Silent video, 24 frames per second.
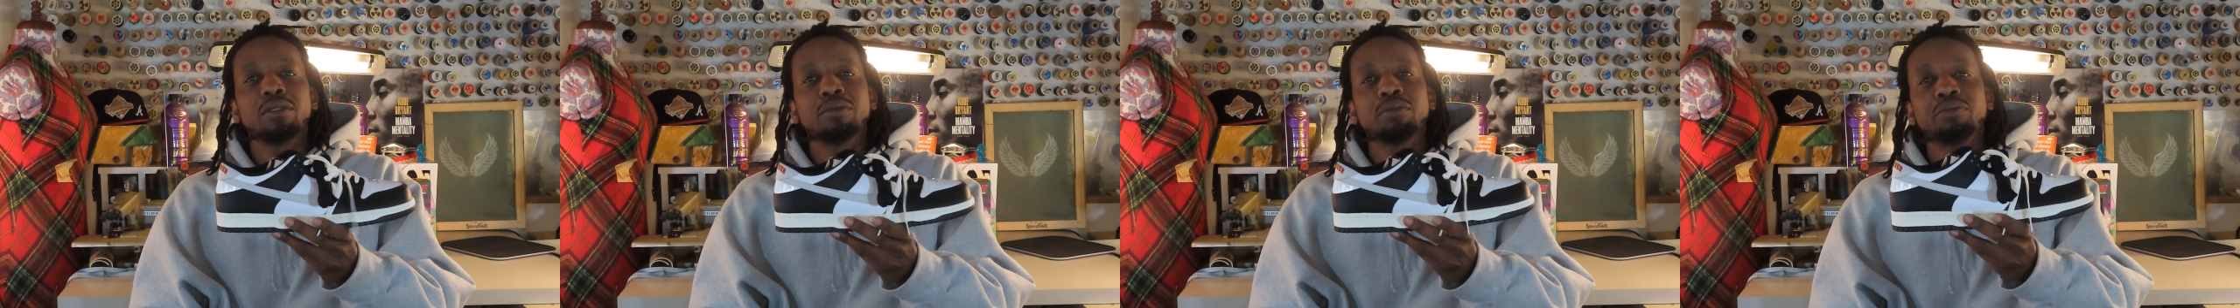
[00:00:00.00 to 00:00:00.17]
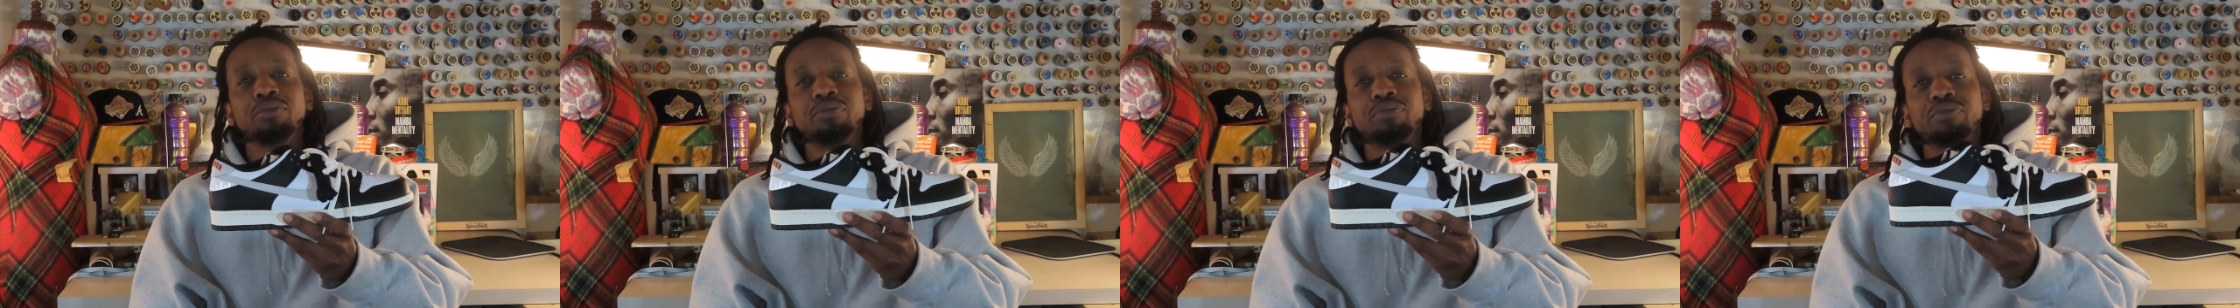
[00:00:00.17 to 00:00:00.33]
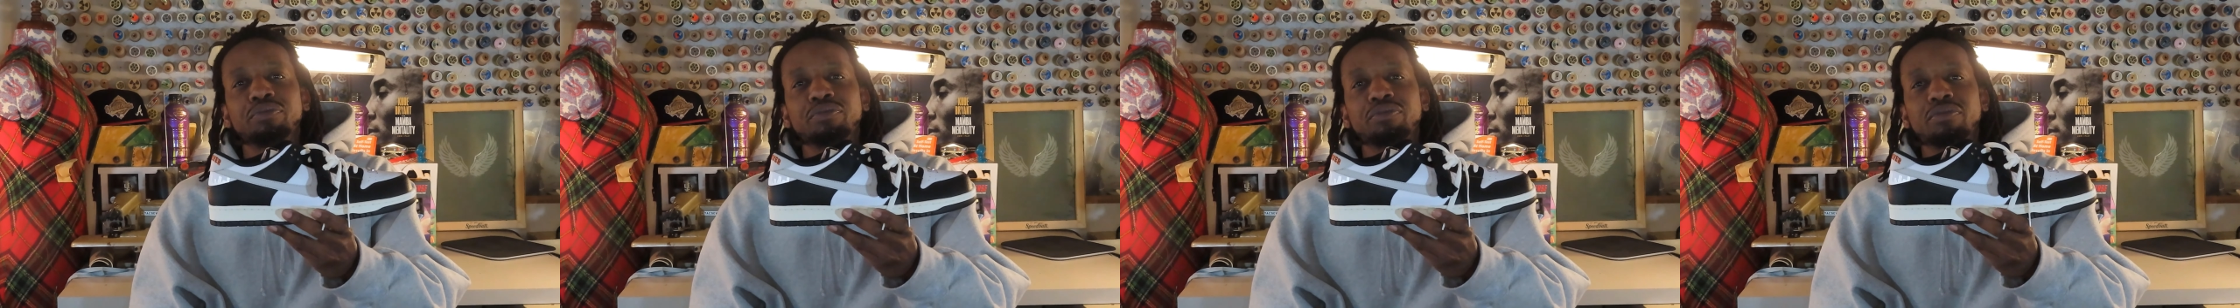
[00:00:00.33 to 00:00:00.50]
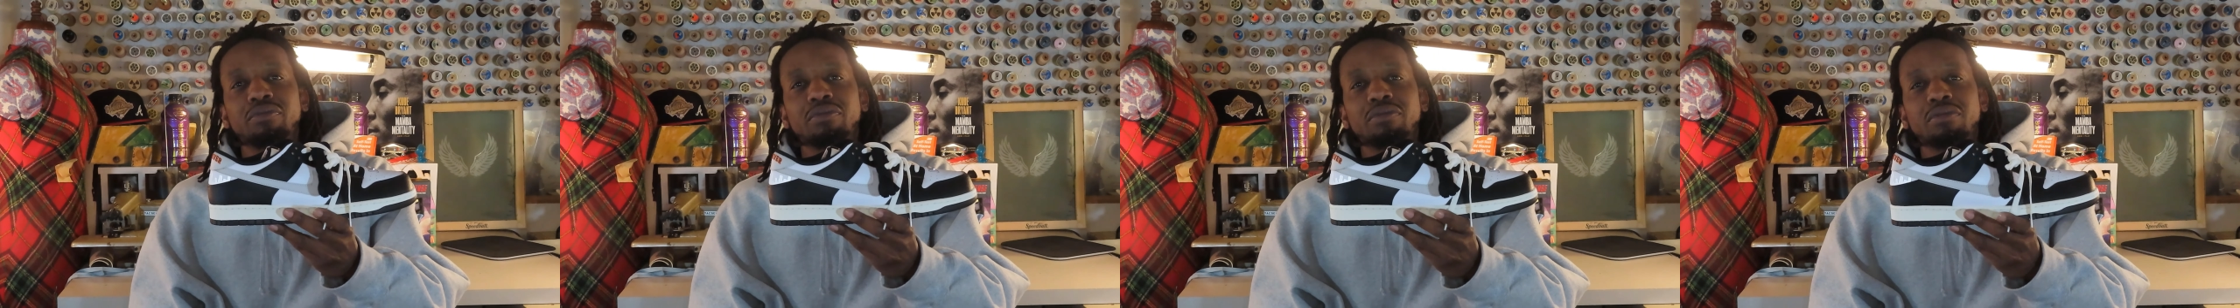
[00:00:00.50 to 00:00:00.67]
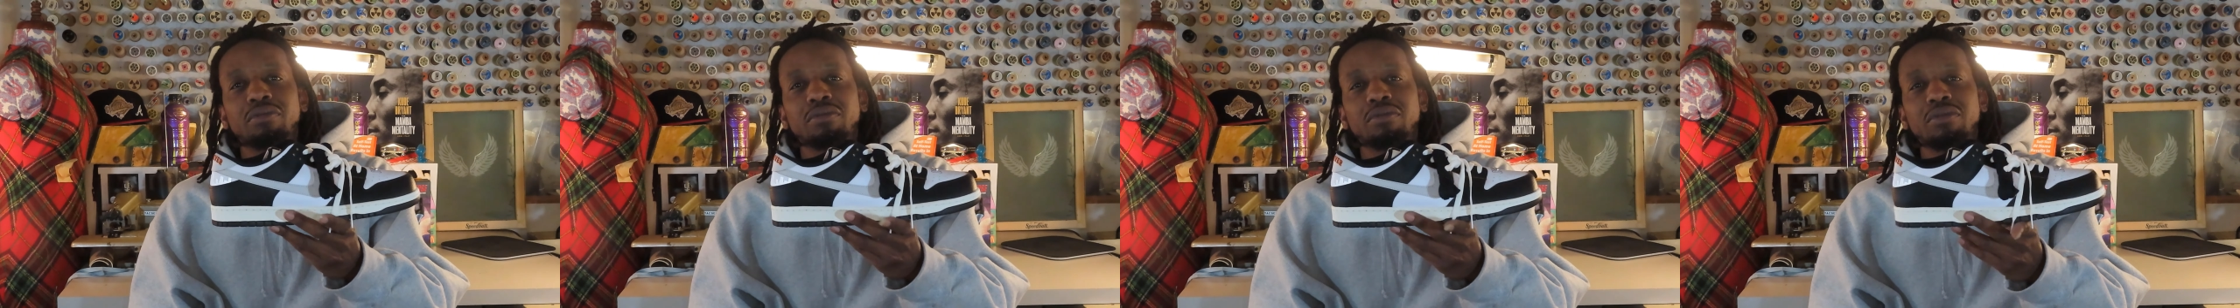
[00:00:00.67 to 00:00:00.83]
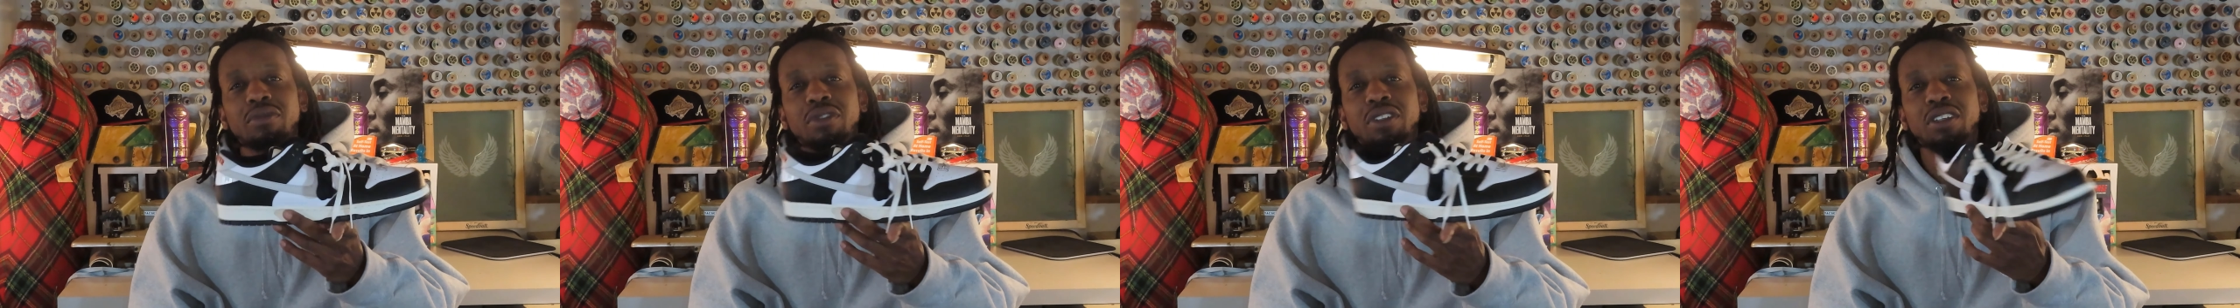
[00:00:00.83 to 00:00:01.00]
them.
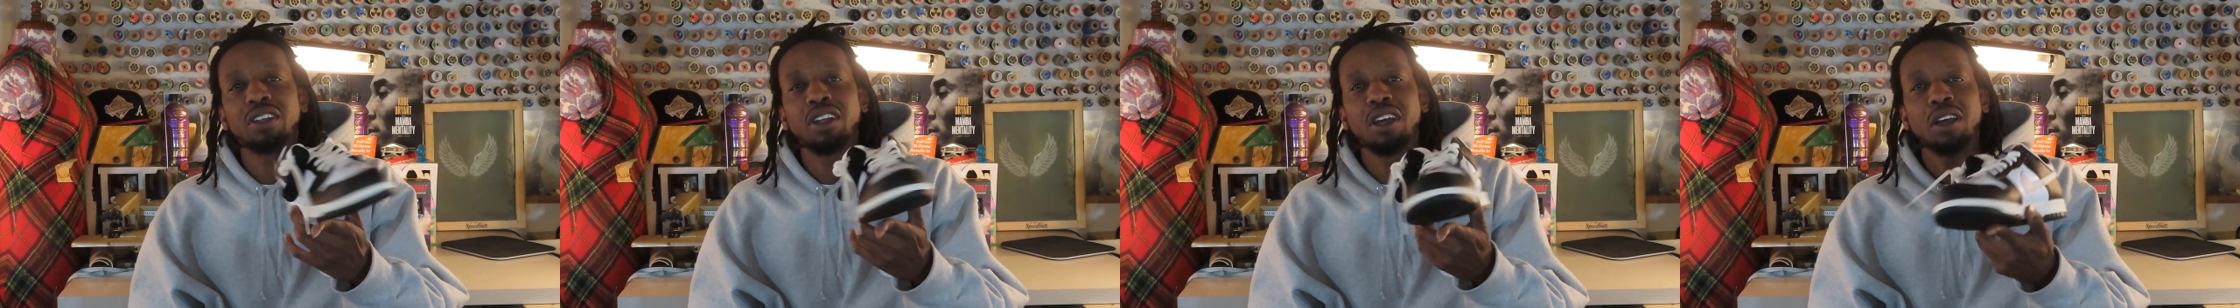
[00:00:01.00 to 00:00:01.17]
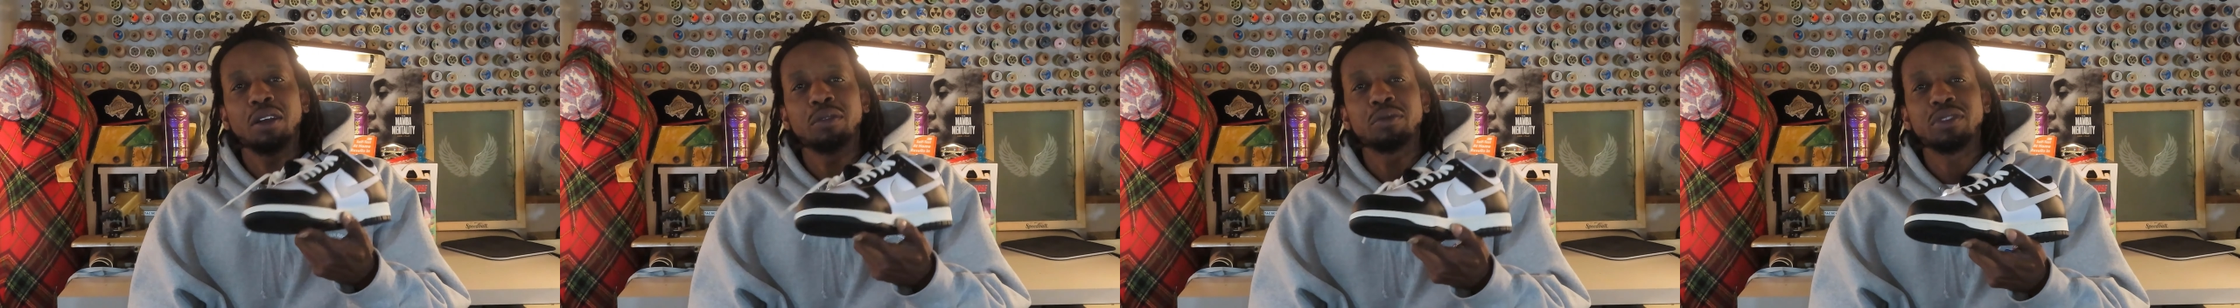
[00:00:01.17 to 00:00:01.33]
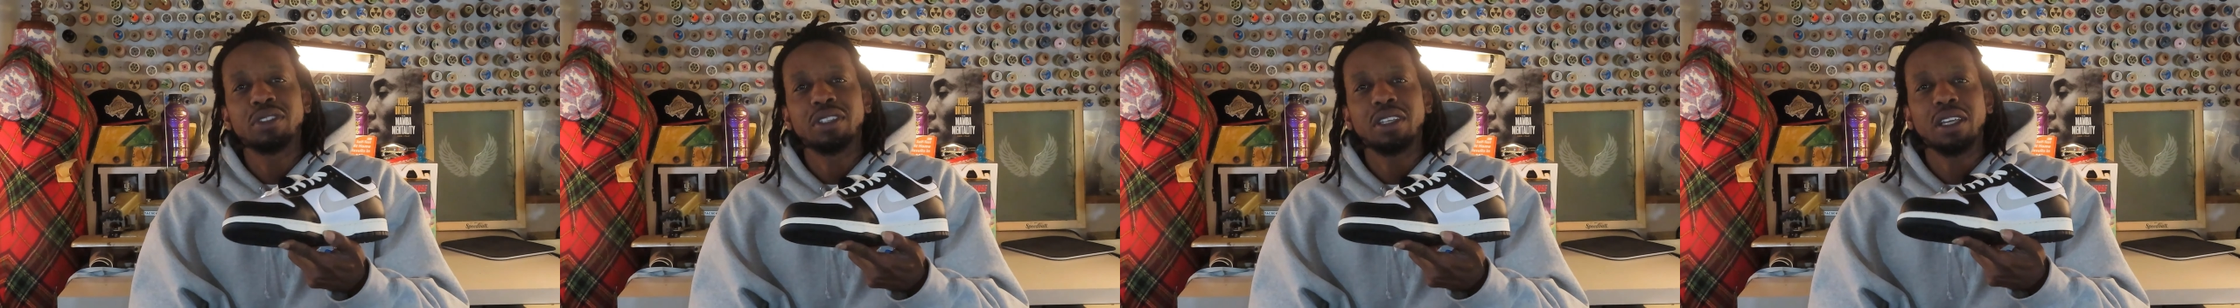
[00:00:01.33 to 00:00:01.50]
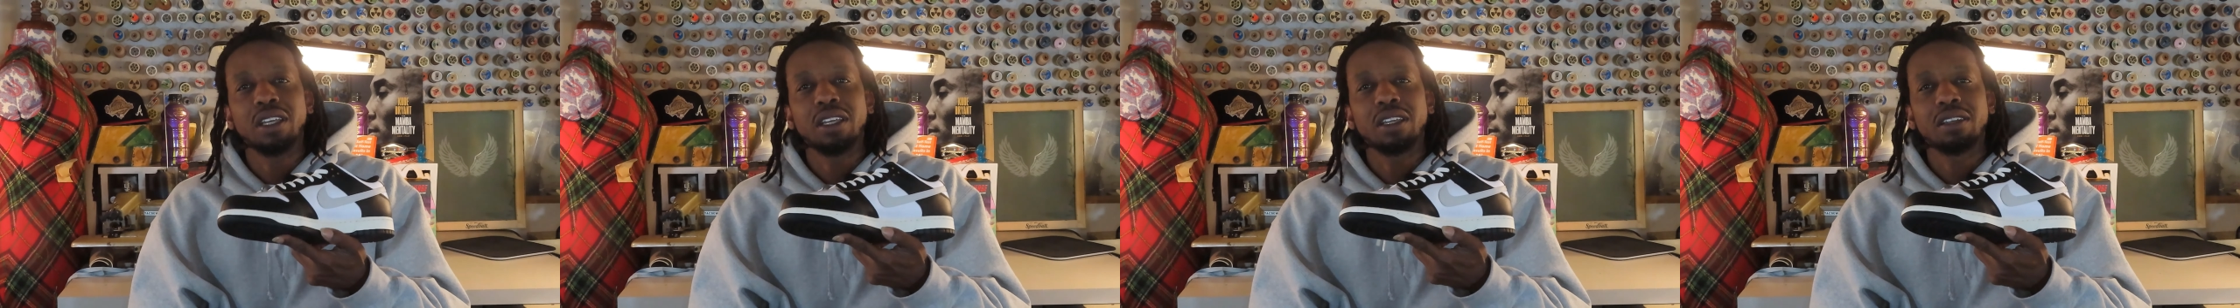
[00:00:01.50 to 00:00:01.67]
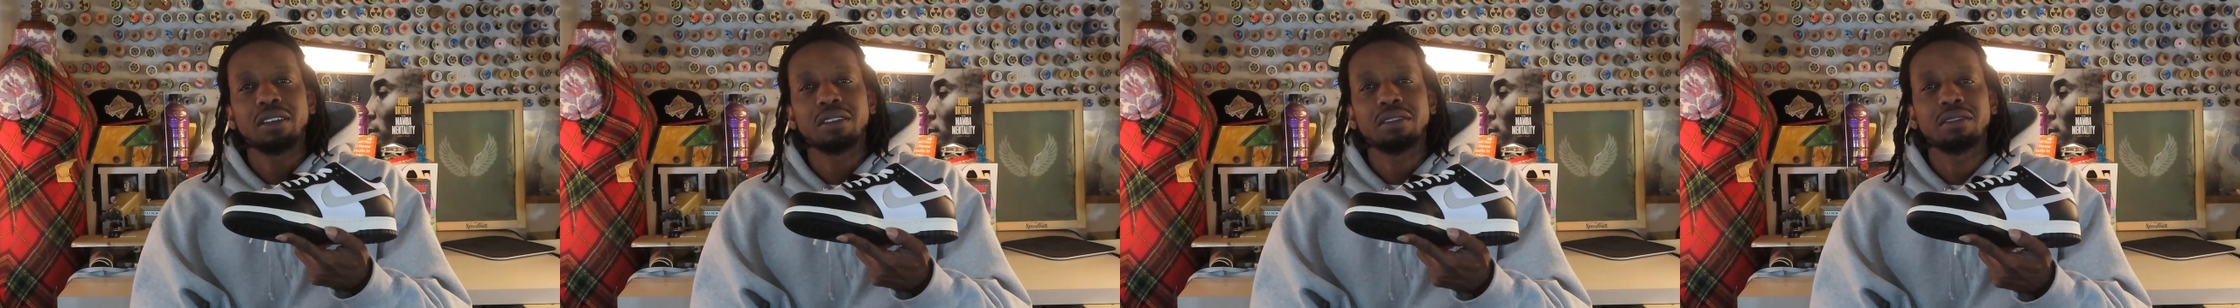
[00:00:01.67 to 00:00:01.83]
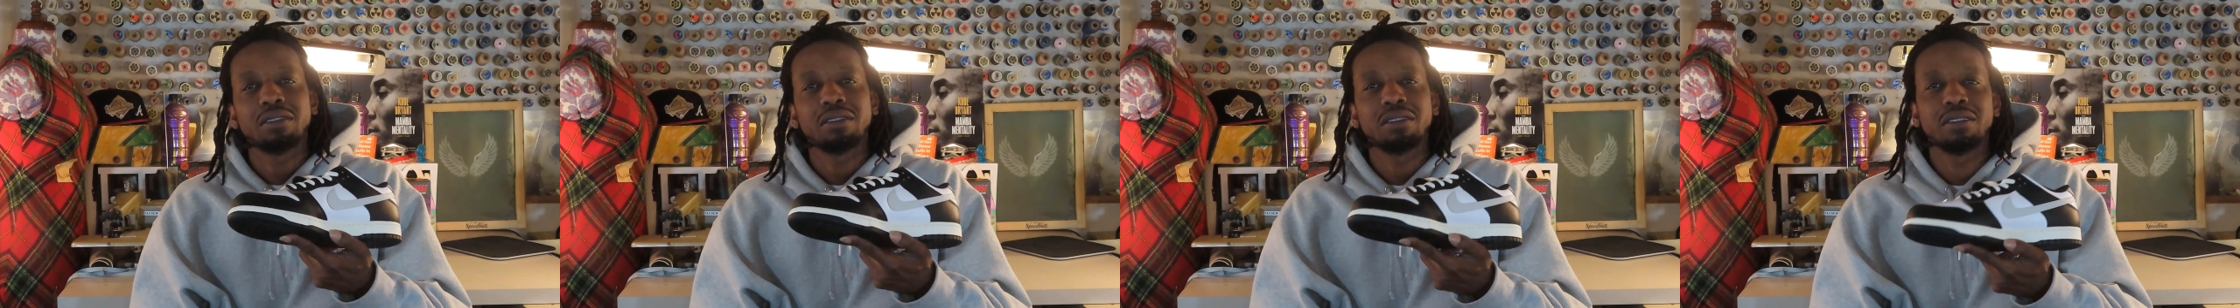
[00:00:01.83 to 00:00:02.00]
You know what I'm
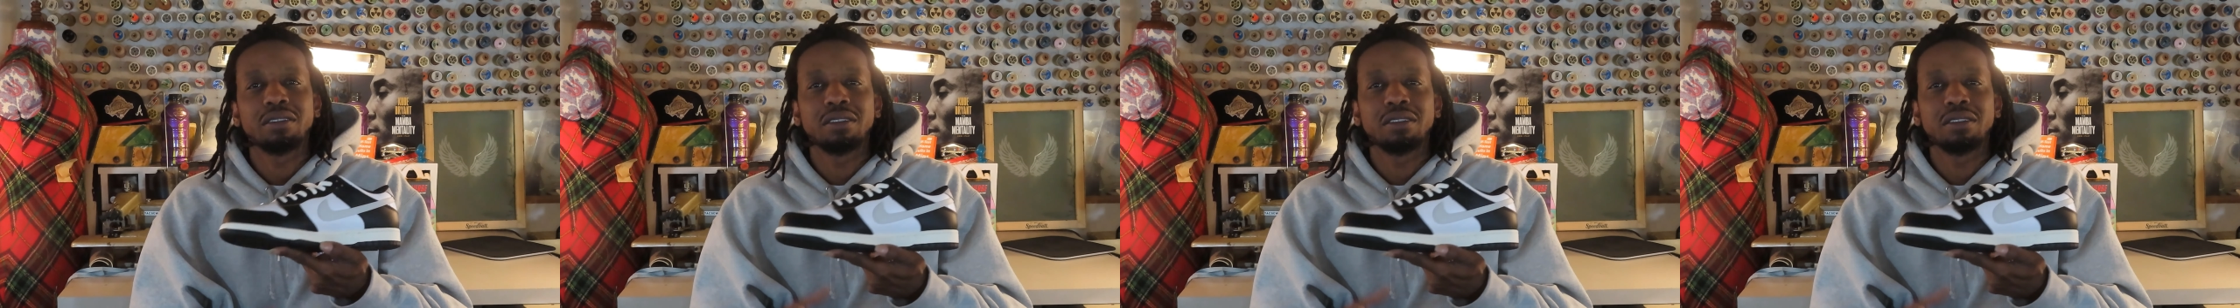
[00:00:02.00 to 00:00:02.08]
saying?